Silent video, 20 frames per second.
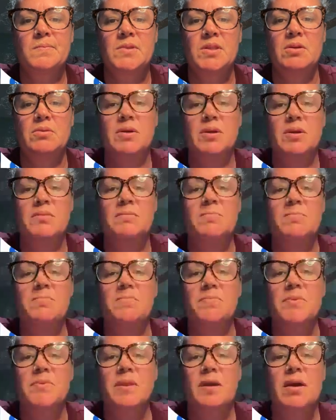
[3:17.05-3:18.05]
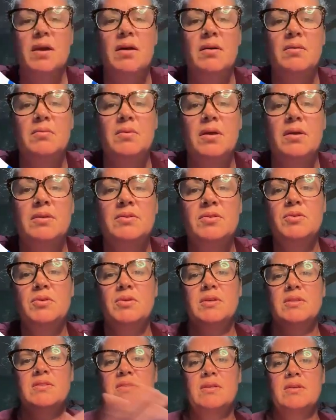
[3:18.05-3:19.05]
There we go. And so
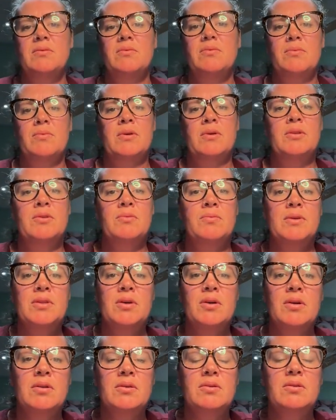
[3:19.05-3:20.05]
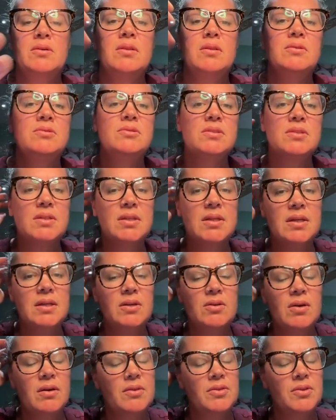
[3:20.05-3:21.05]
you can see, I want you to read the article closely.
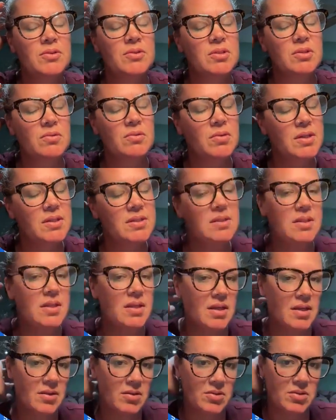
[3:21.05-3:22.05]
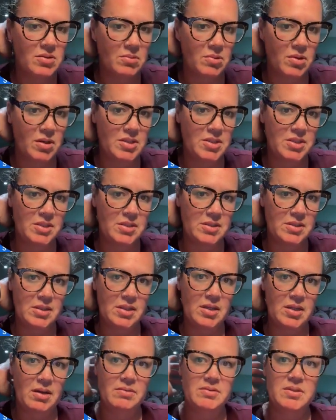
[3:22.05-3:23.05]
There's a quiz at the end. There's some questions
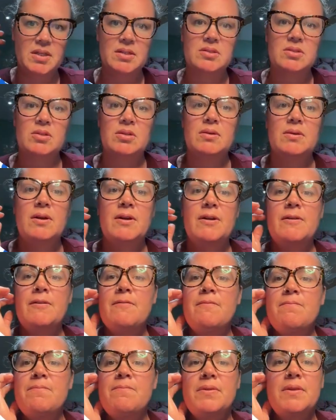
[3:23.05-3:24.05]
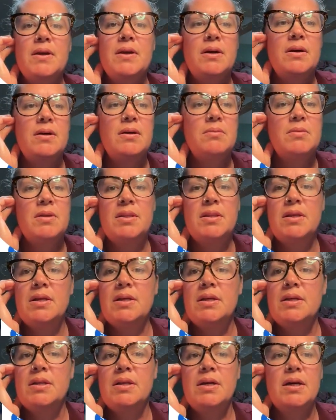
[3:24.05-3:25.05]
that you have to answer. And
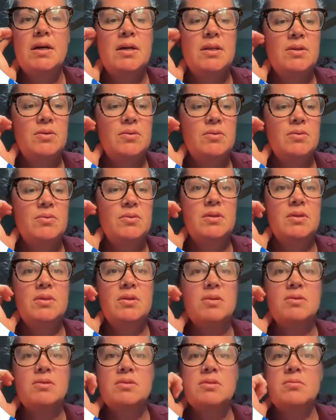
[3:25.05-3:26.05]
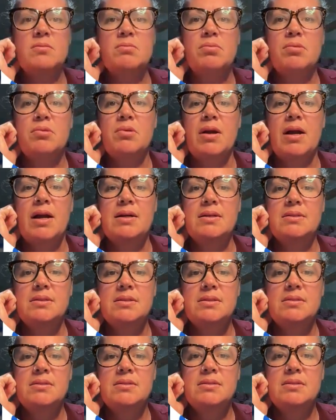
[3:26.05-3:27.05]
then I know that there's some
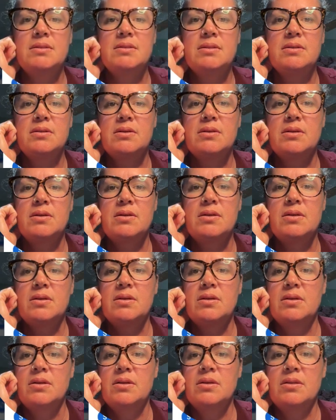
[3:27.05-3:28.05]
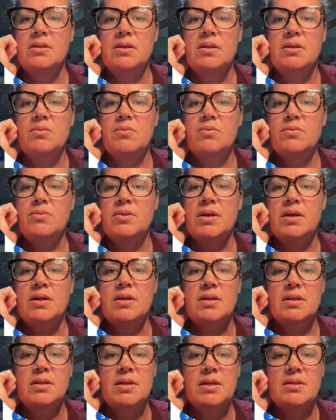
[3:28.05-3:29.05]
practice
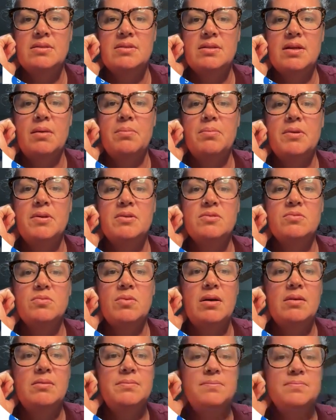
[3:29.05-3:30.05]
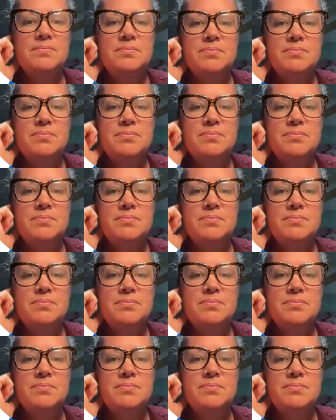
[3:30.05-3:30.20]
that needs to happen as well.